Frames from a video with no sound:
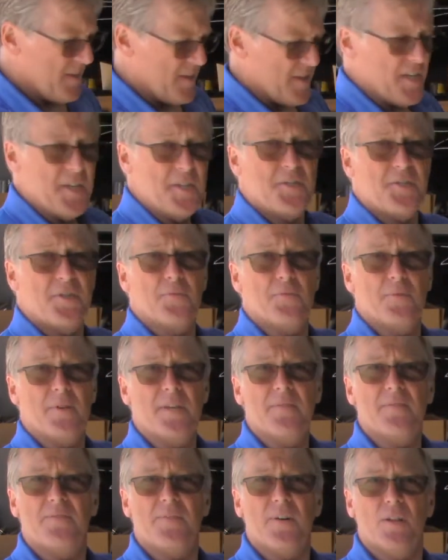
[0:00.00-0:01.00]
Easy to read
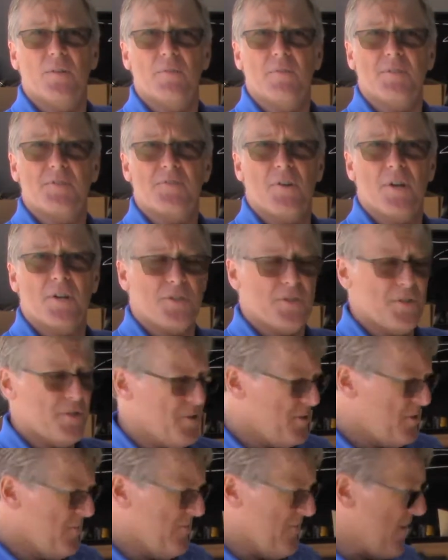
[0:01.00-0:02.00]
and follow
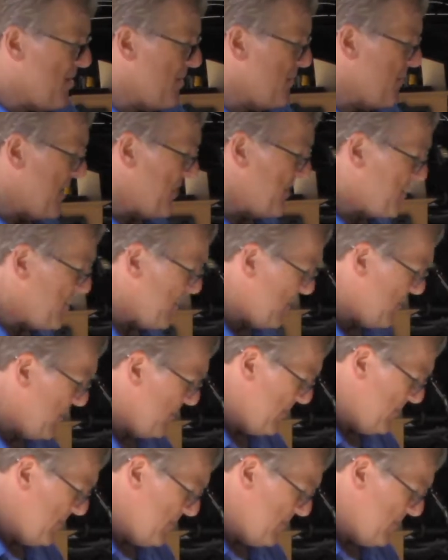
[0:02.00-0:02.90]
instructions, very basic.